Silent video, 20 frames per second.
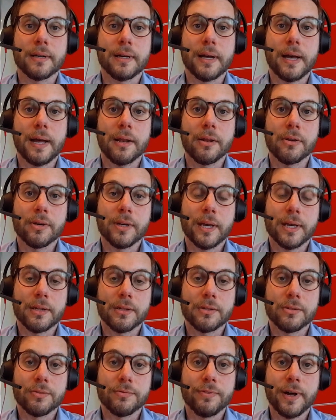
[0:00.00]

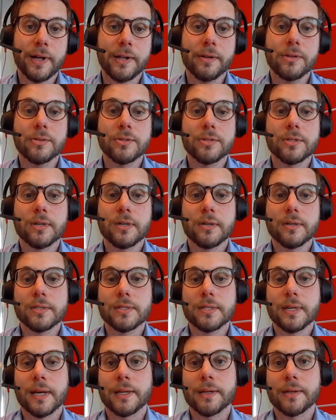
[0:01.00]
allocated to value
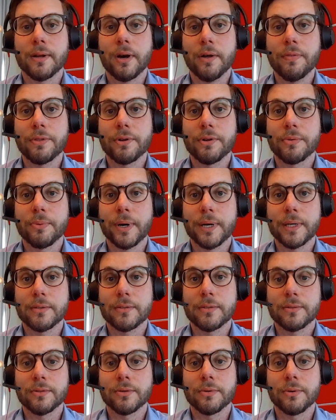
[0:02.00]
stocks and
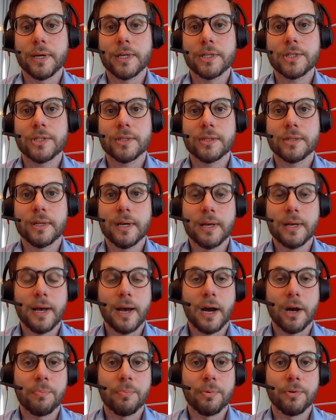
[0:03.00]
underweight duration
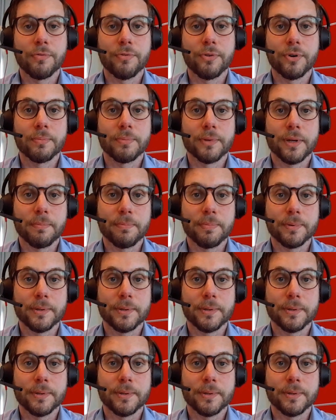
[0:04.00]
outperformed their